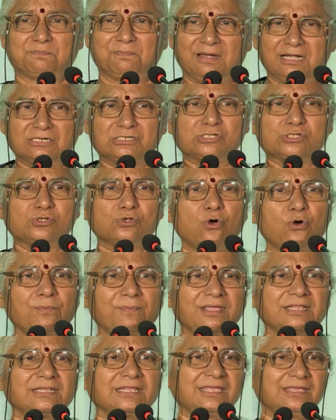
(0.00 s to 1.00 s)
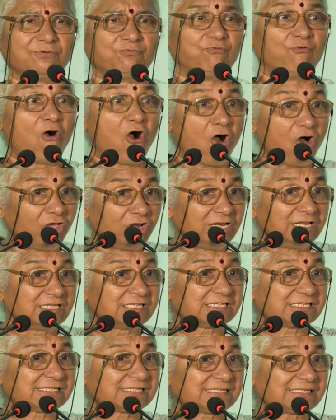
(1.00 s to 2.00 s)
built so many
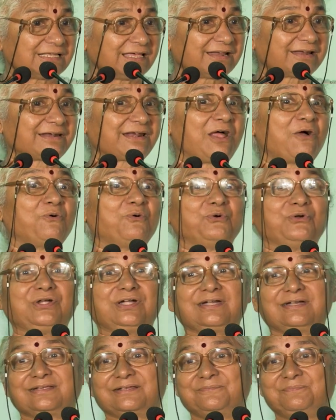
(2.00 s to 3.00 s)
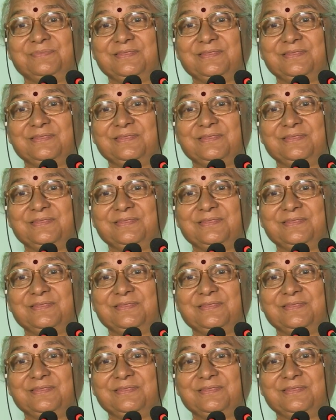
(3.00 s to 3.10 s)
walls around.